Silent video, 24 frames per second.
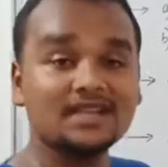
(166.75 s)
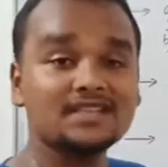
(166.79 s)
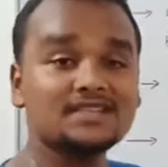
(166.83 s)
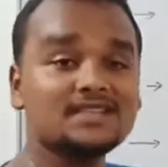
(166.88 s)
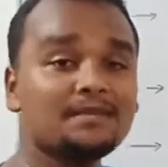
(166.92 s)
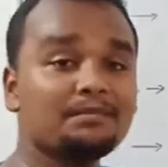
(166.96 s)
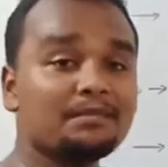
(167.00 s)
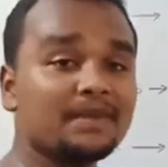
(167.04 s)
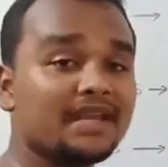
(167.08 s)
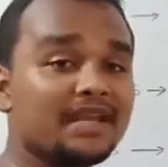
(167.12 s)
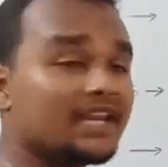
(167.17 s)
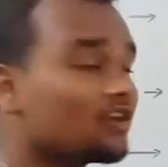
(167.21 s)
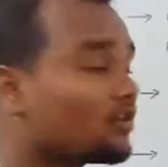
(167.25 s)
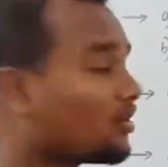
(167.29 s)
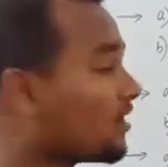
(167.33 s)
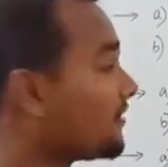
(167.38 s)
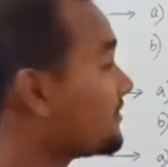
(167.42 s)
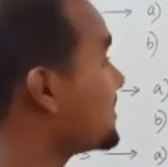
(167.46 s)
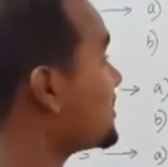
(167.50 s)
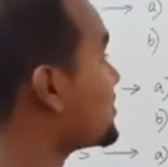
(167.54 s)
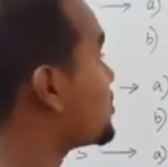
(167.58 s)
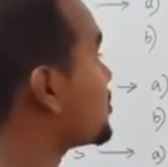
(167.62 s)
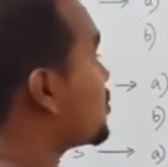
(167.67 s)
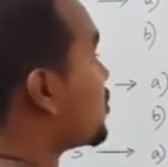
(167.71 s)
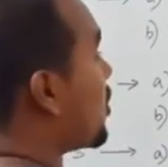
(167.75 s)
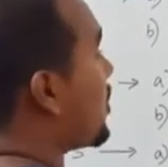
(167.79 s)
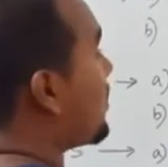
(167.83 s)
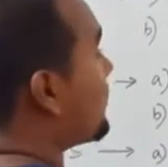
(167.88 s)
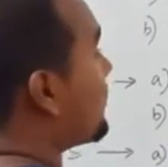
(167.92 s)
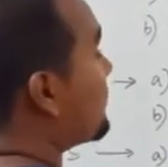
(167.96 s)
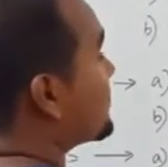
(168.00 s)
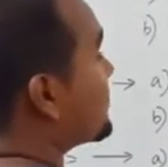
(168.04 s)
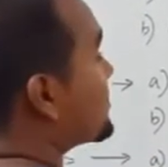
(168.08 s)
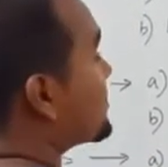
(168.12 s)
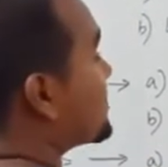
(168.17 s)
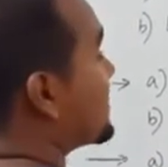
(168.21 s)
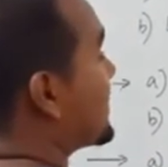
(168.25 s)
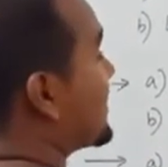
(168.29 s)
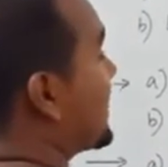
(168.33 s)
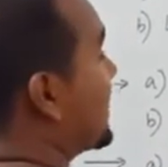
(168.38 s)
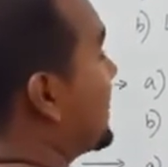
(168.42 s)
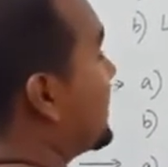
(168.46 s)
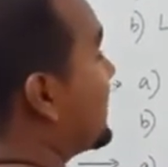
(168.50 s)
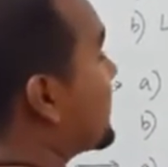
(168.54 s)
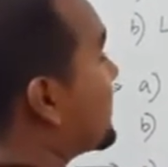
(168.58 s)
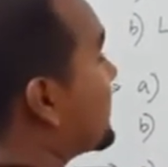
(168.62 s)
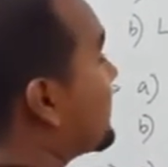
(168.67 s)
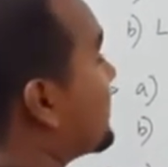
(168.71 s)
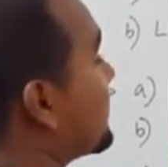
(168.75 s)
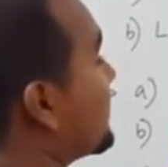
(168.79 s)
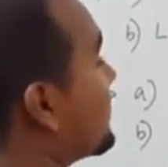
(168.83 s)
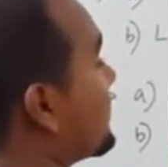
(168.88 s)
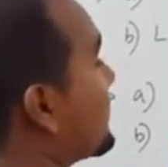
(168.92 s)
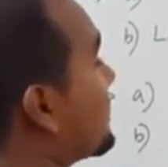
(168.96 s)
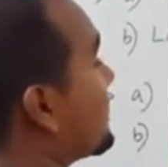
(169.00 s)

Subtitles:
is the meaning of this soft-shelled?